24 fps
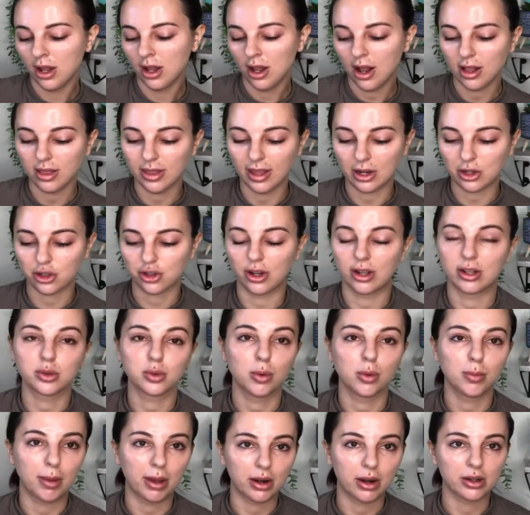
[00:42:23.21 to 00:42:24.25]
electrolytes will
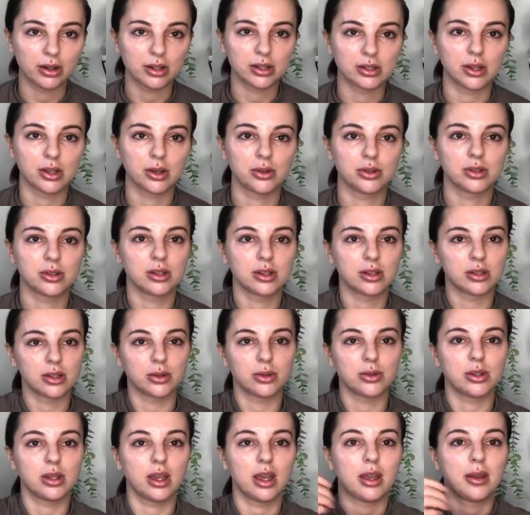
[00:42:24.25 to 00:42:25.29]
better
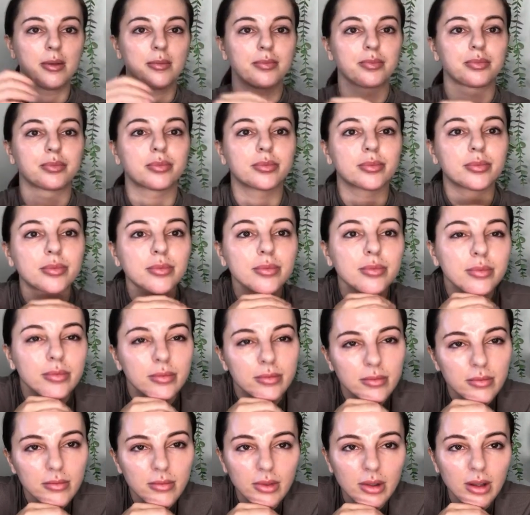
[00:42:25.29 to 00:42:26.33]
dissociate.
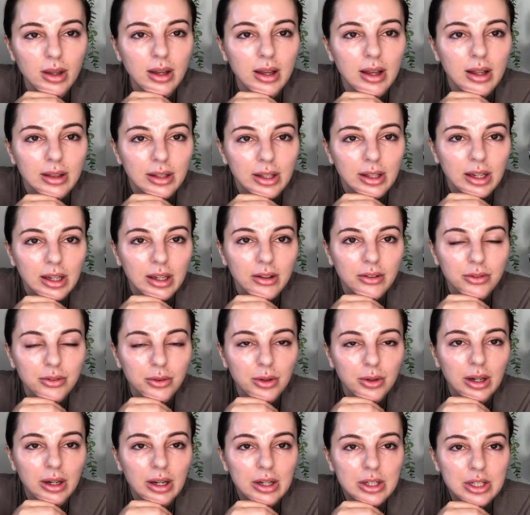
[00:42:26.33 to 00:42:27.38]
Uh, looking
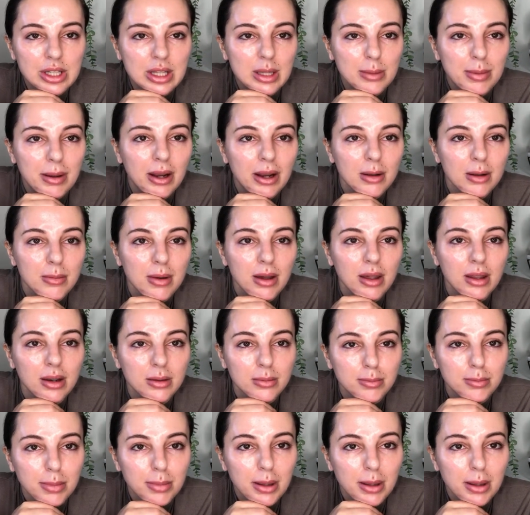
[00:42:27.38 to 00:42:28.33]
forward to the perimenopausal